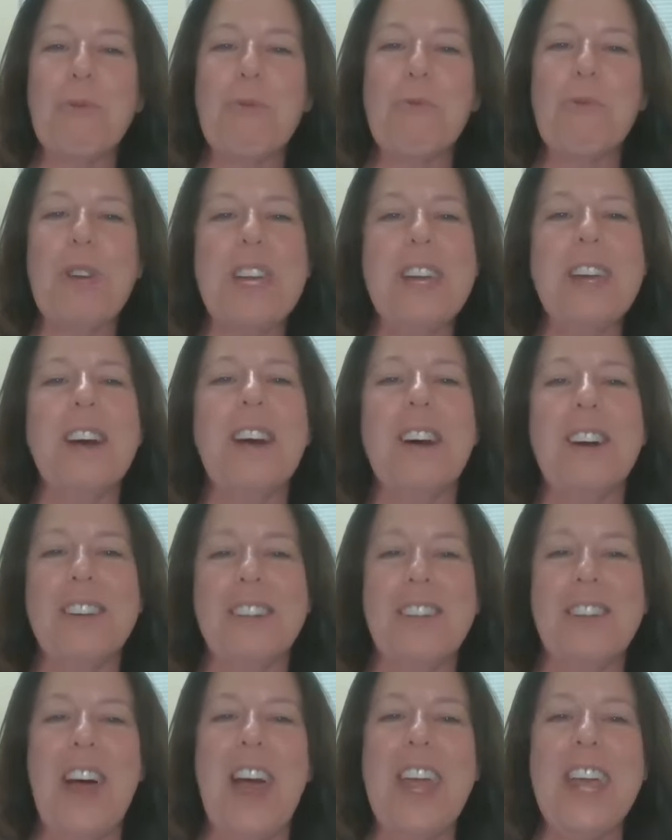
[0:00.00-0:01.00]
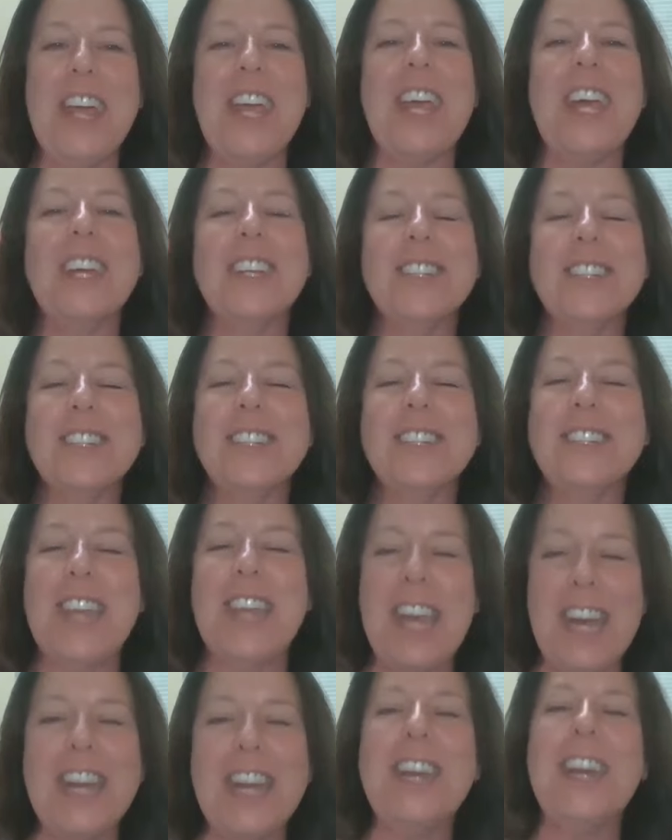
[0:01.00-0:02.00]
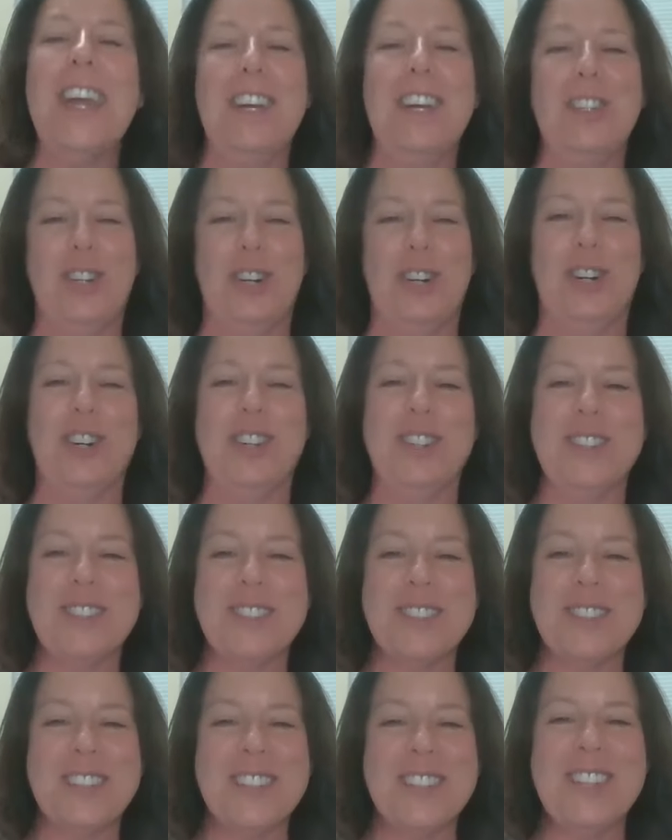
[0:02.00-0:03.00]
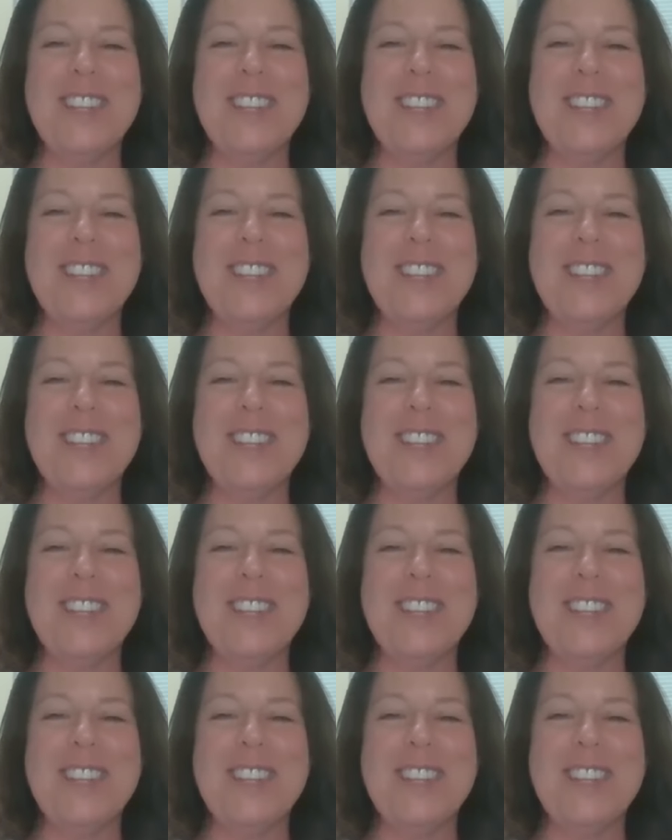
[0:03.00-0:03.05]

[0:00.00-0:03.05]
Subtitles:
we are like teenagers.